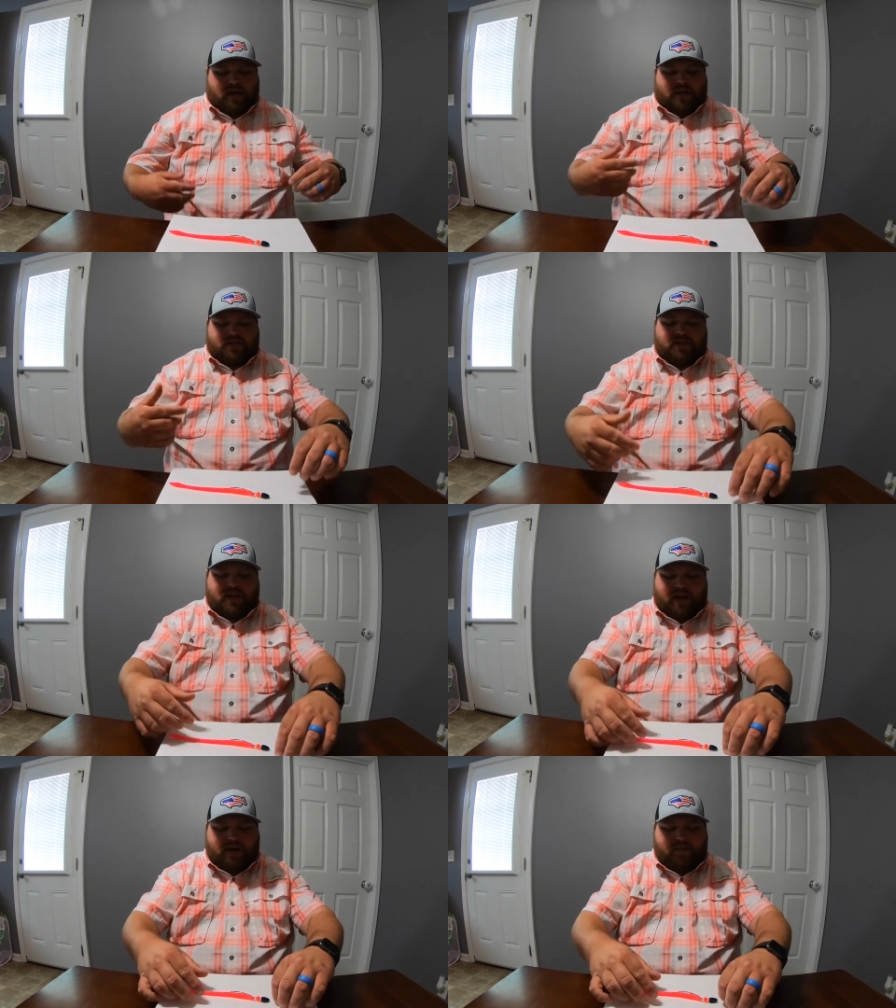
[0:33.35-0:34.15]
As you see
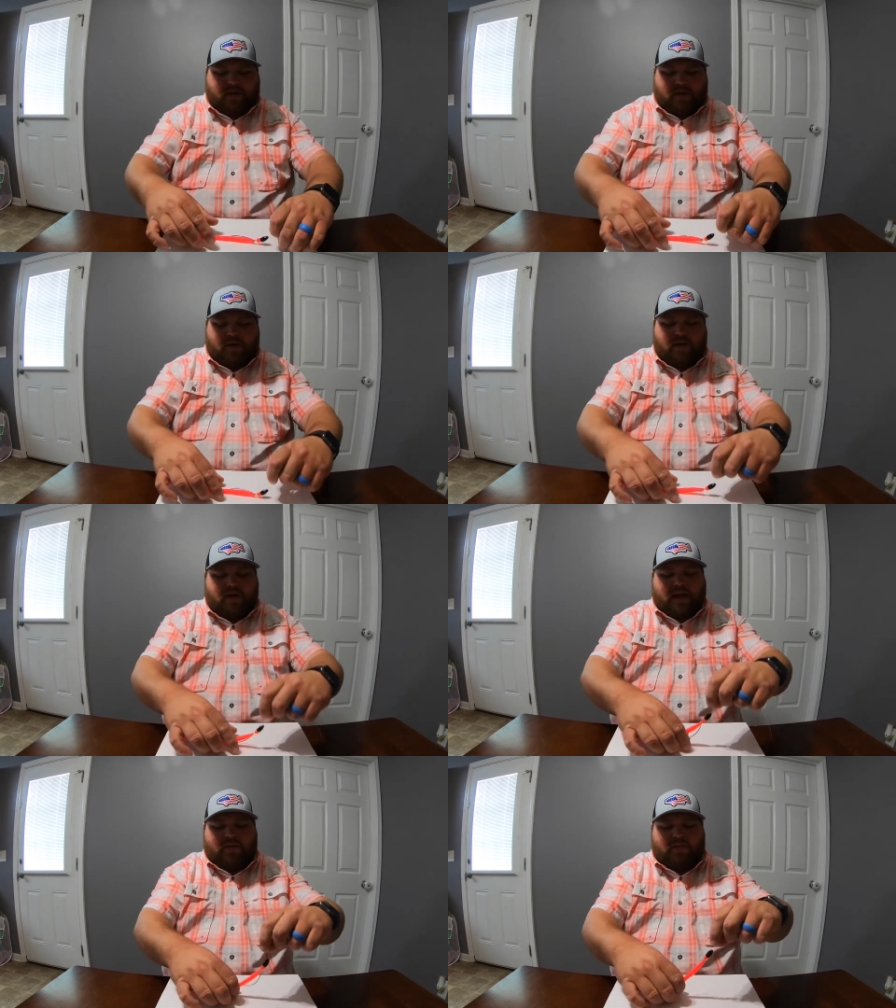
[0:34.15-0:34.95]
down here below, I
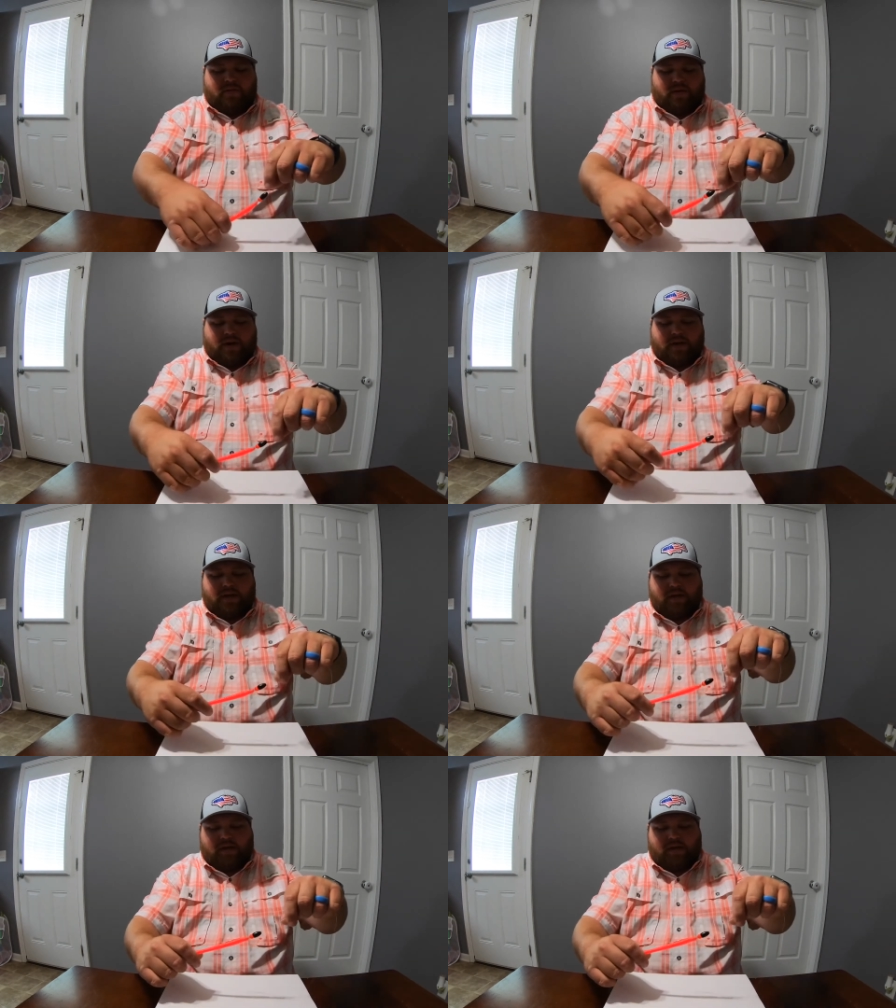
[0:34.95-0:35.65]
already have one rigged.